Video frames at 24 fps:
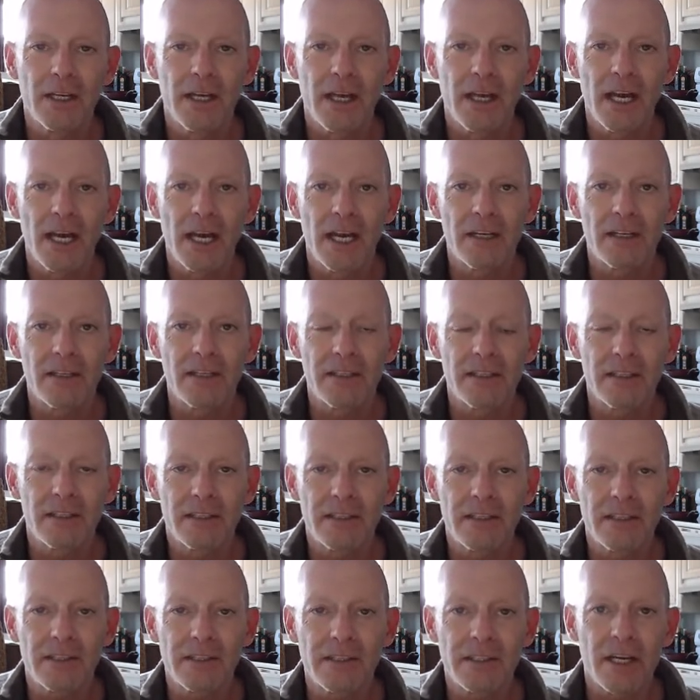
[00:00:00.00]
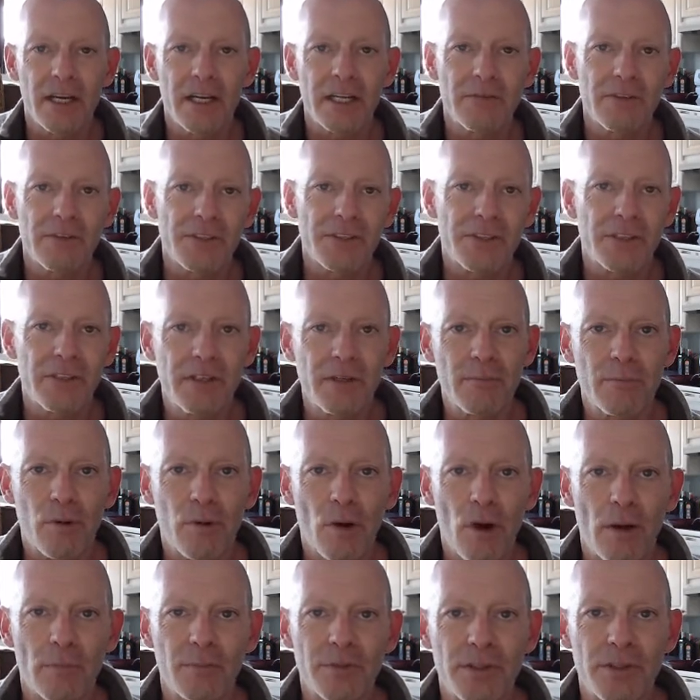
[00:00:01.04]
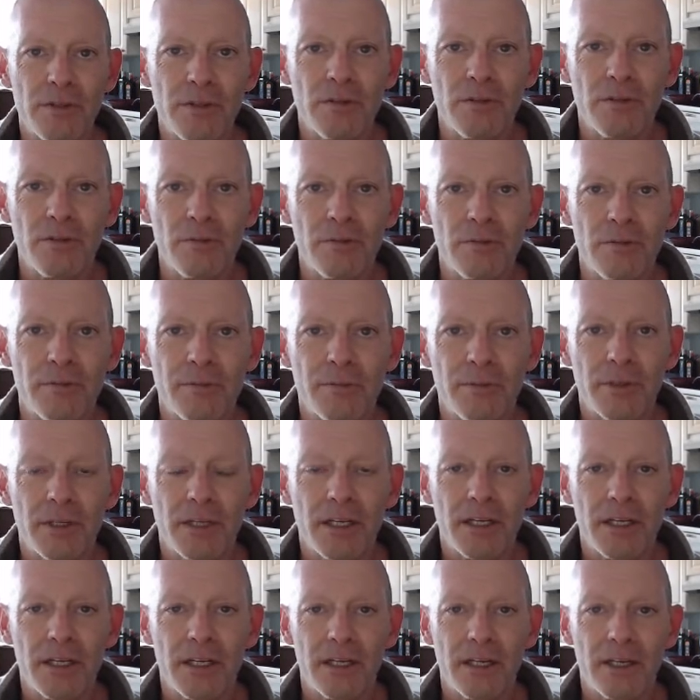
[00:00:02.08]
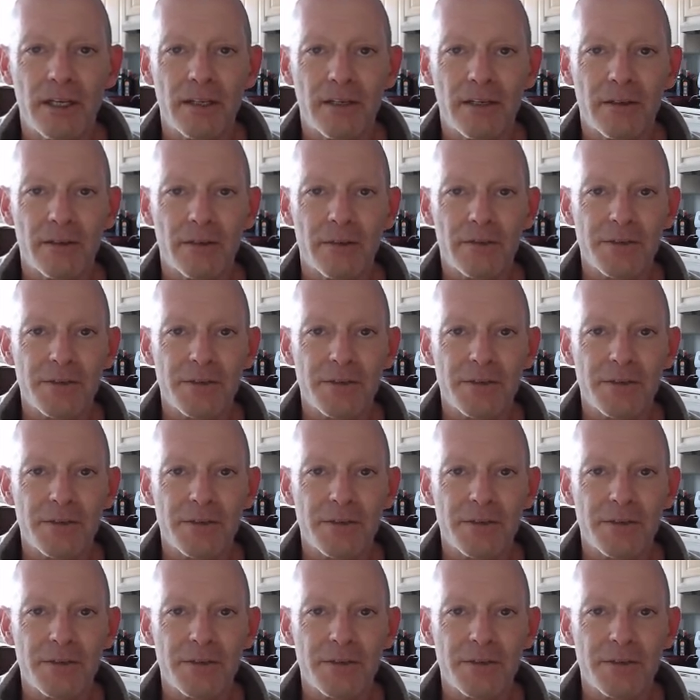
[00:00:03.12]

And it, it's kind of just an impromptu uh,